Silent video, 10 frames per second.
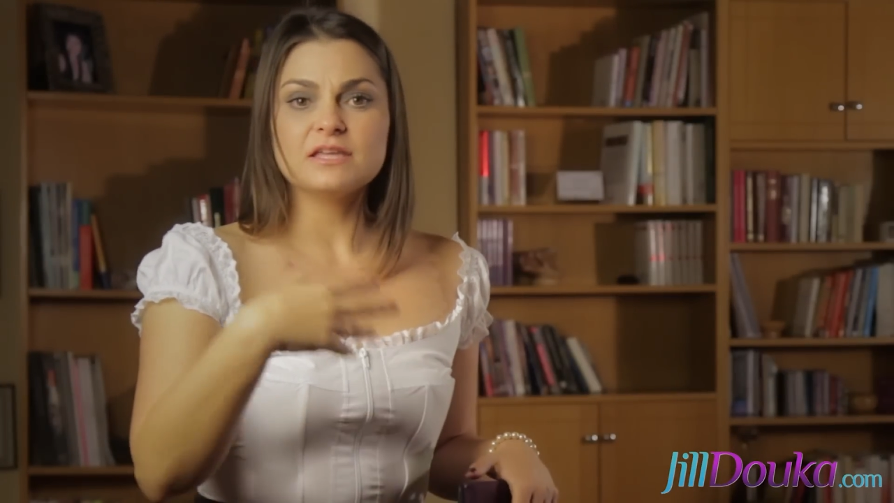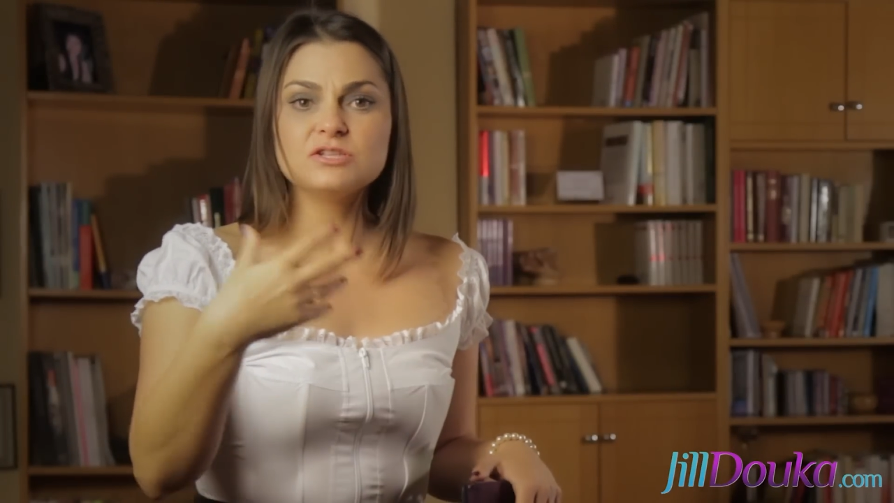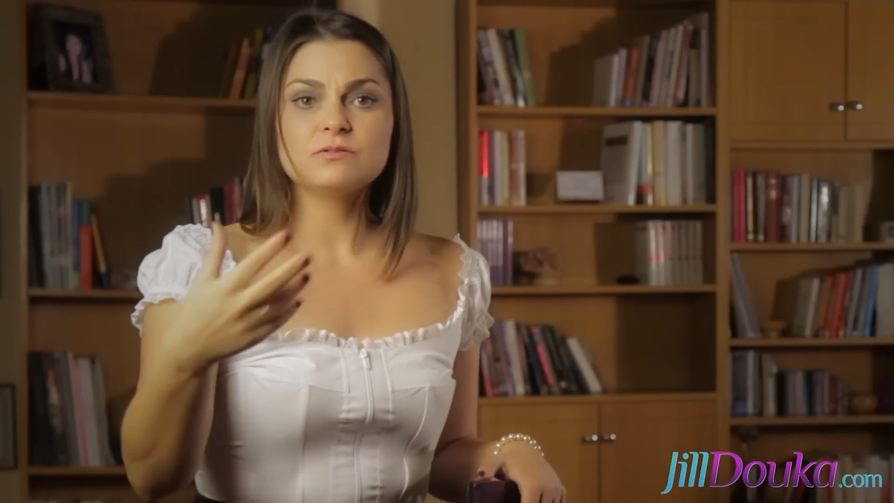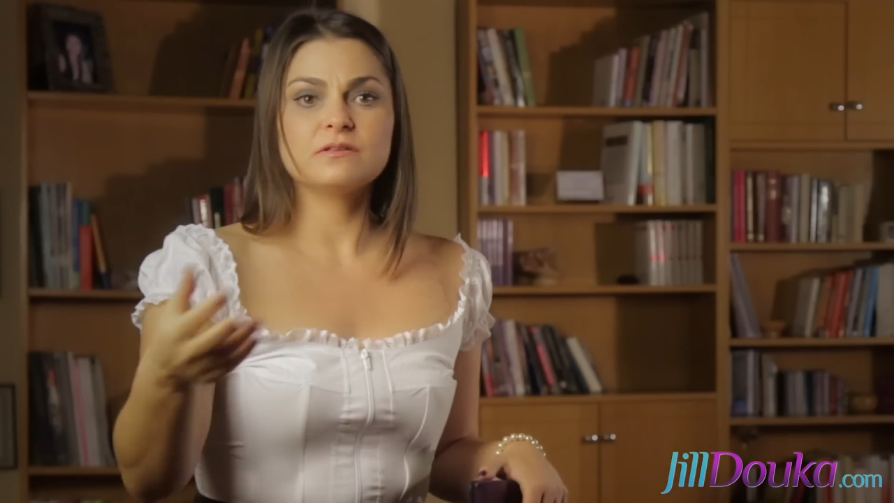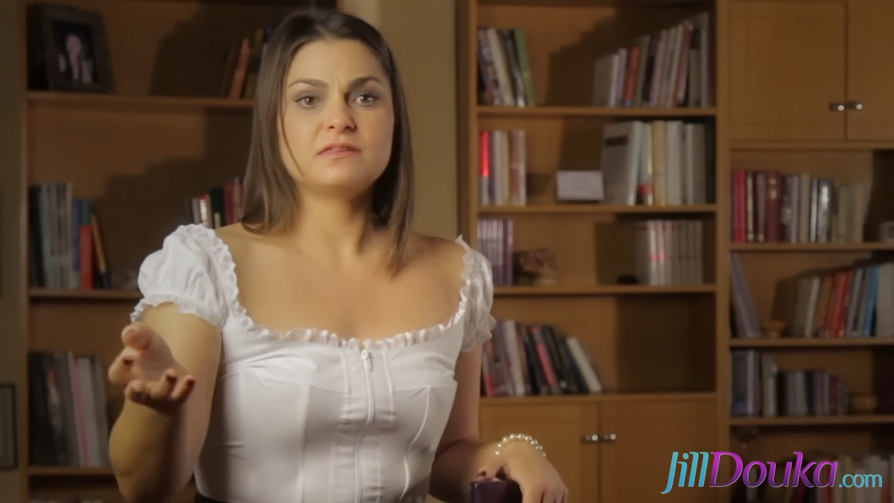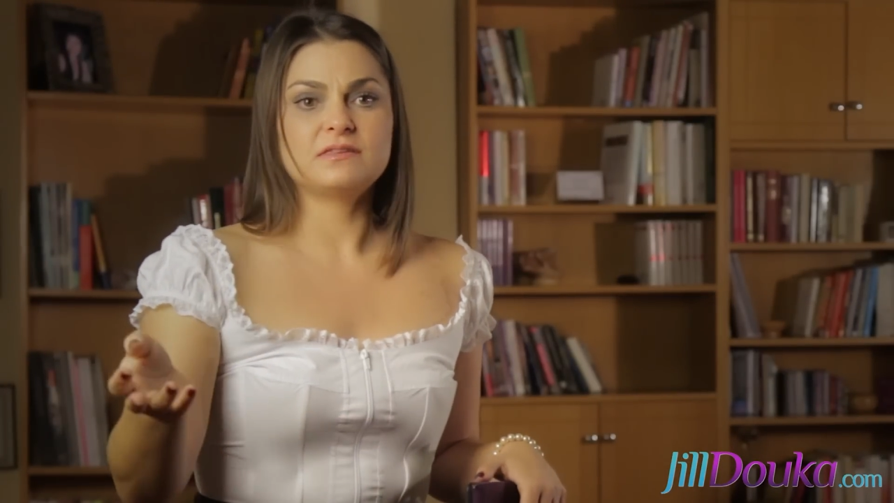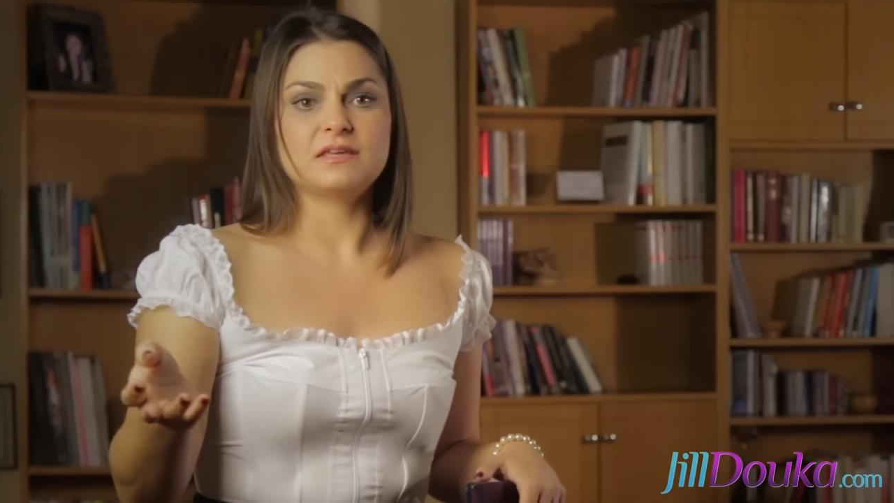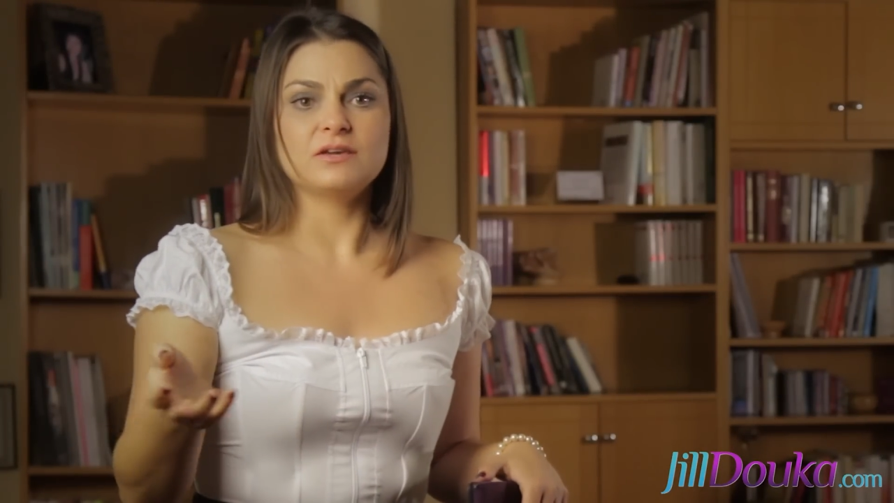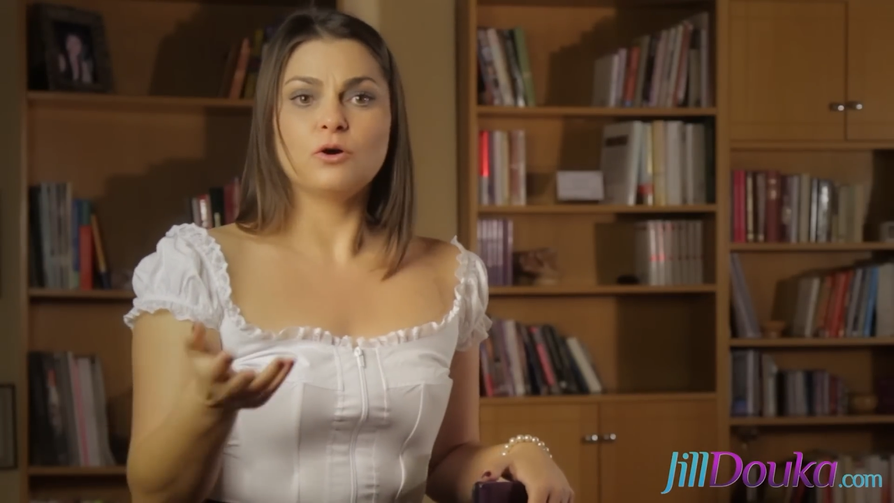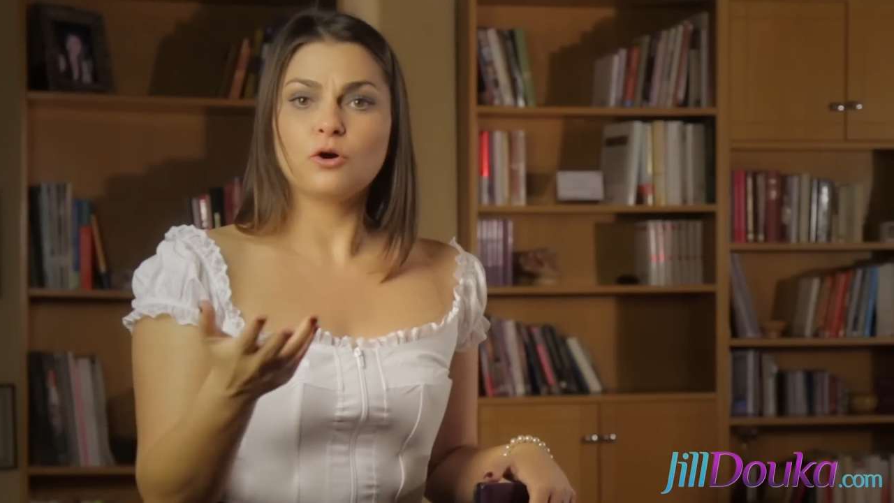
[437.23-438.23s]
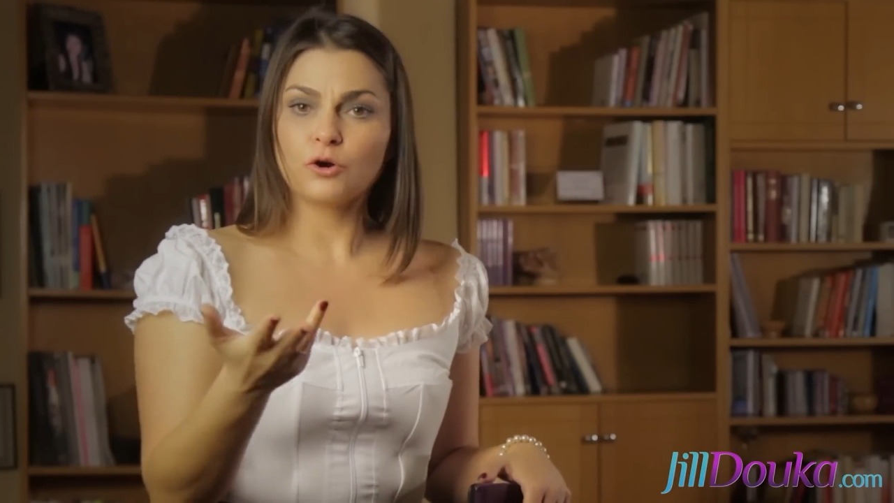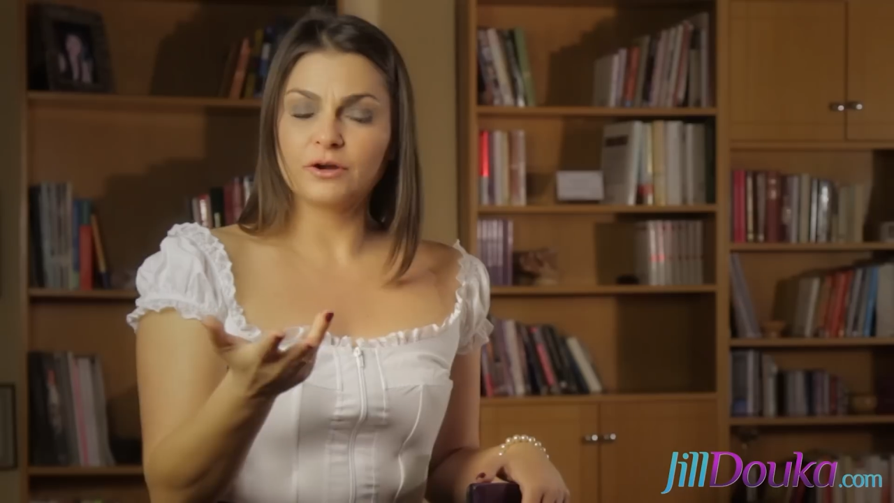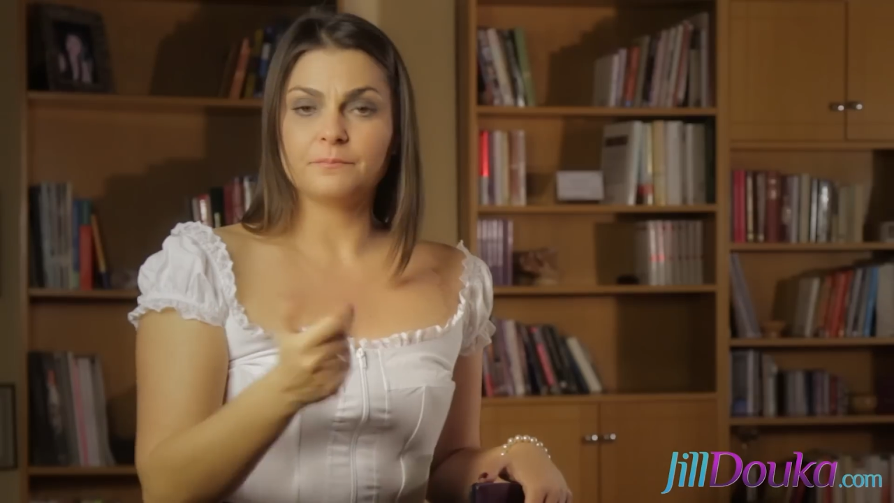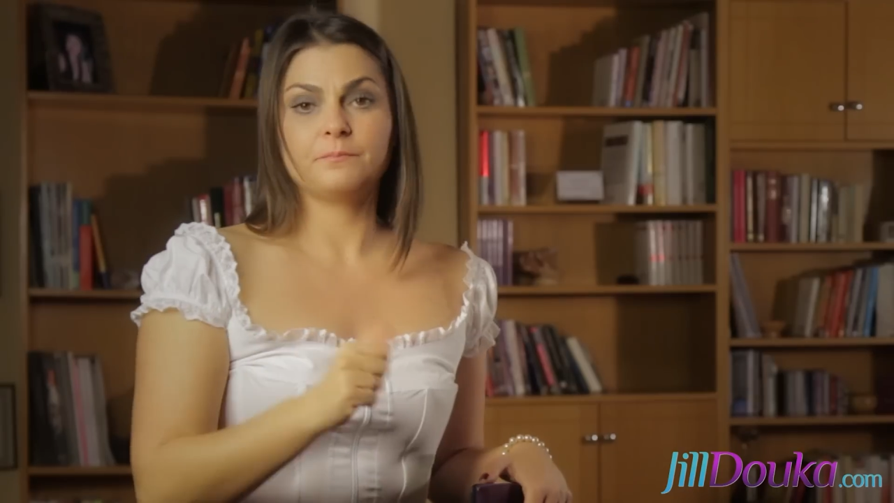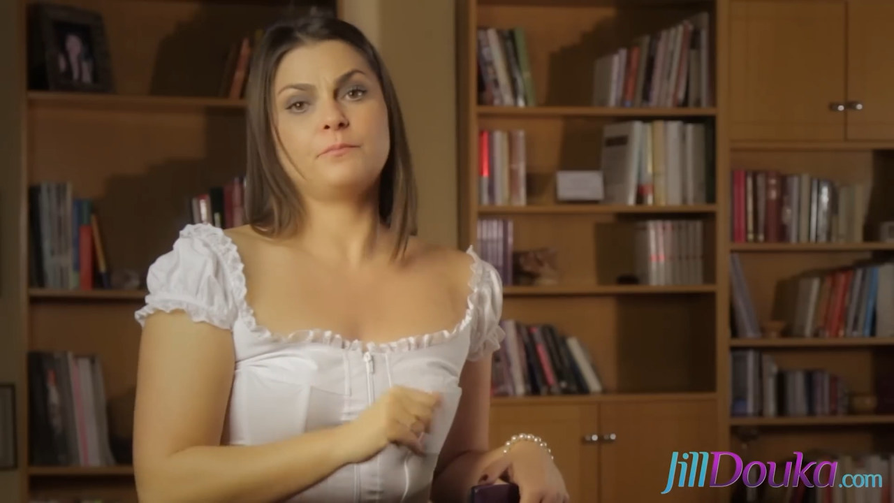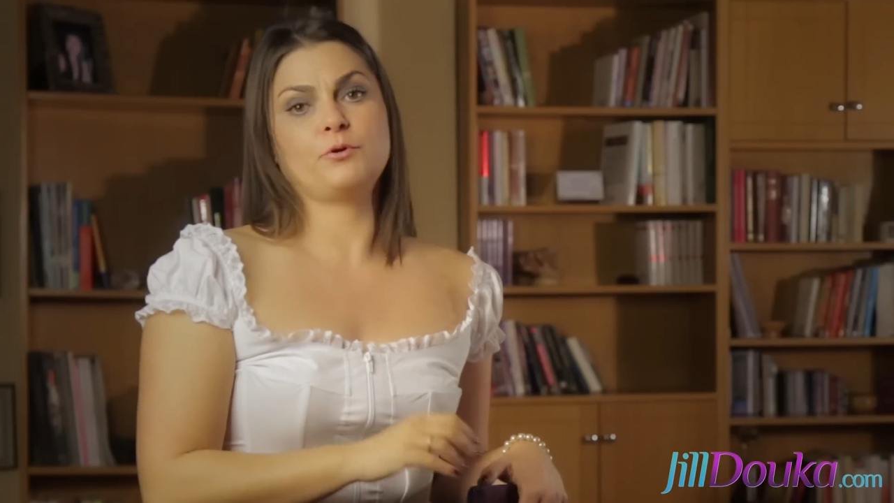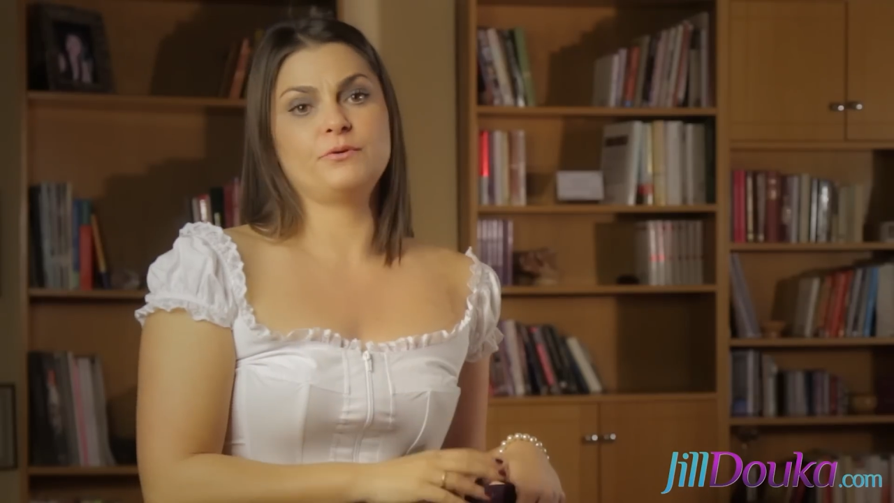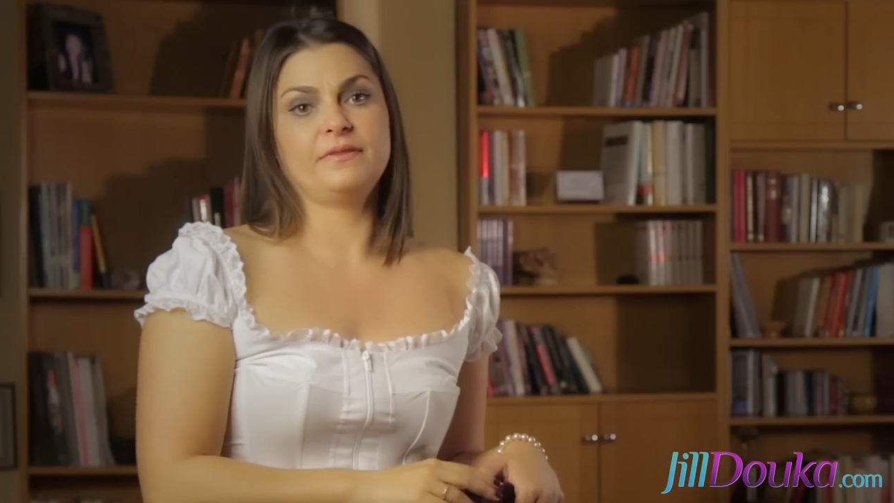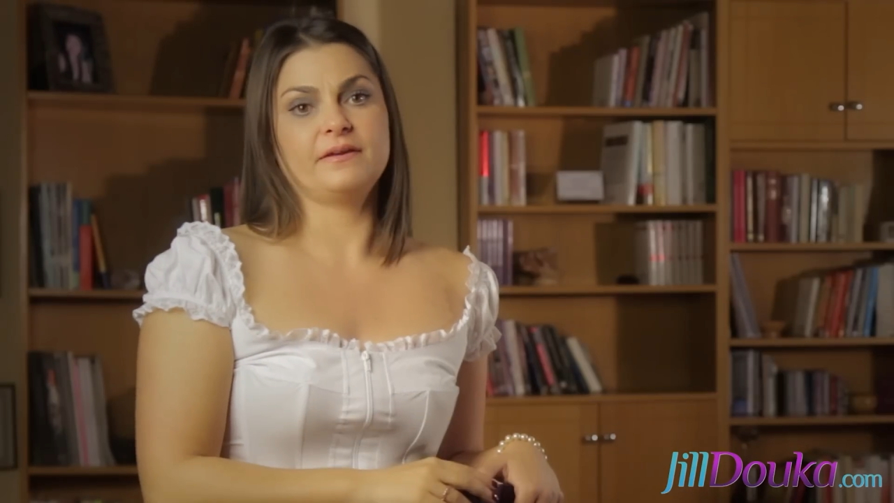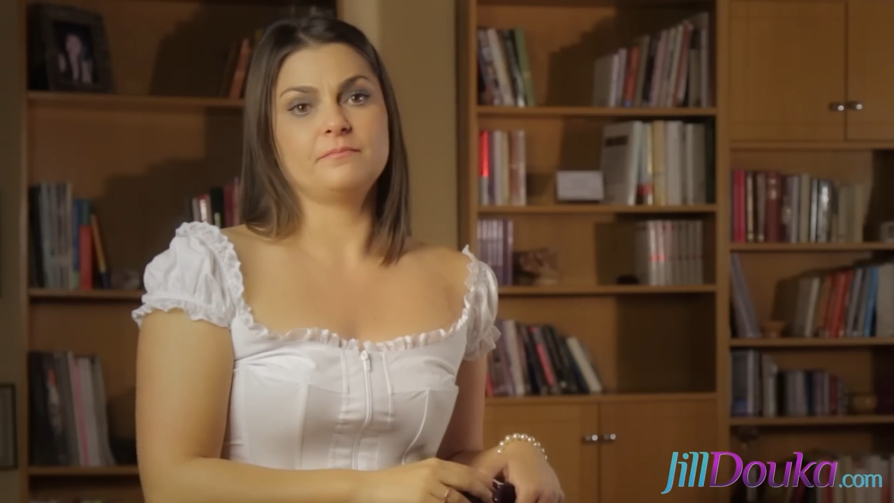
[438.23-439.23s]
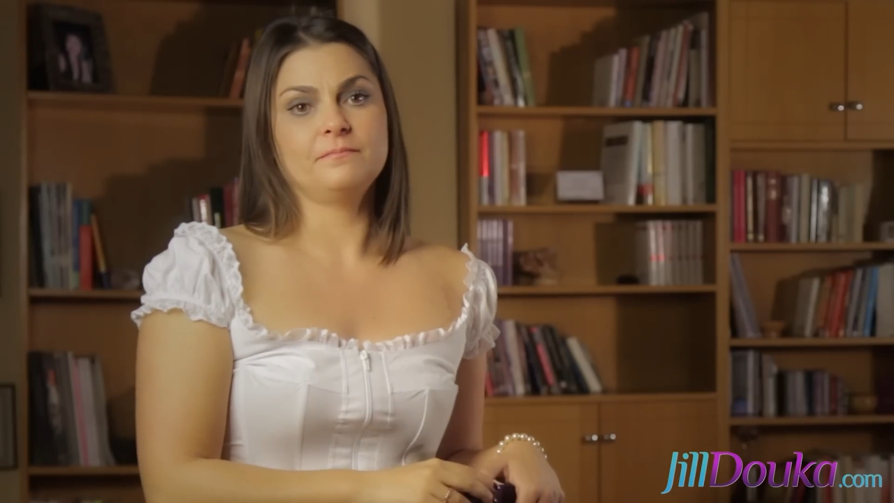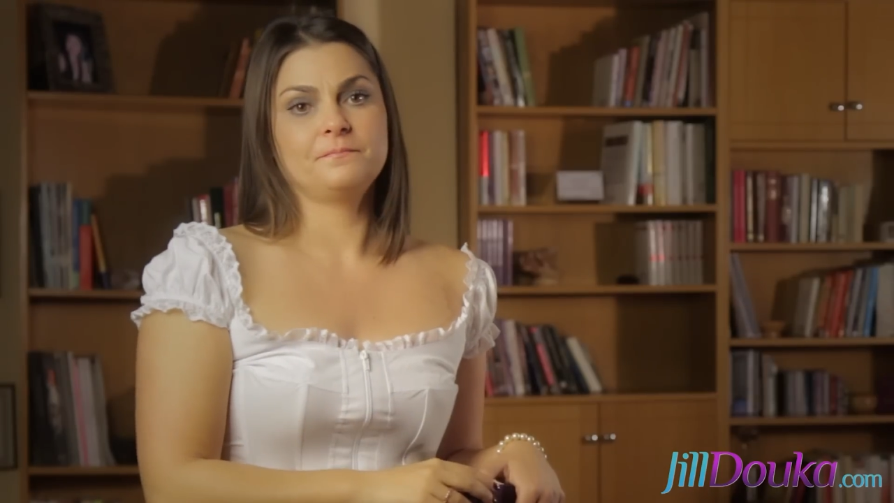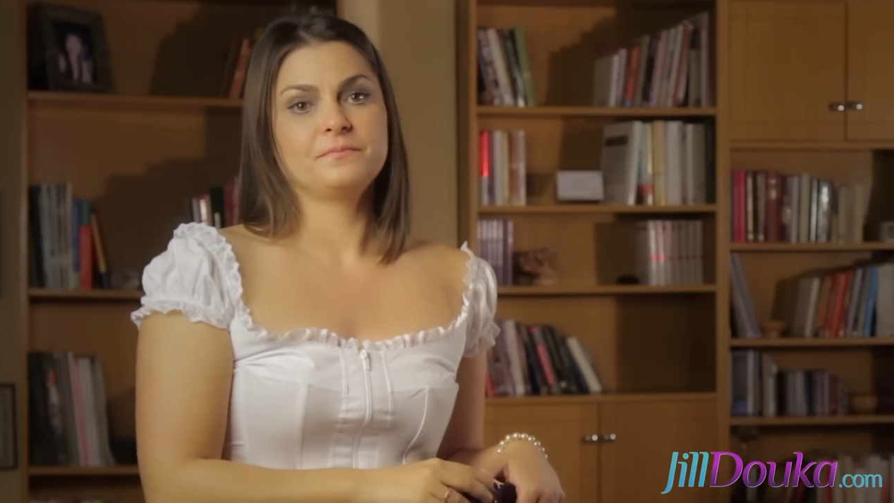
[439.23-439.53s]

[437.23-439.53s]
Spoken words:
into the sea or burn them.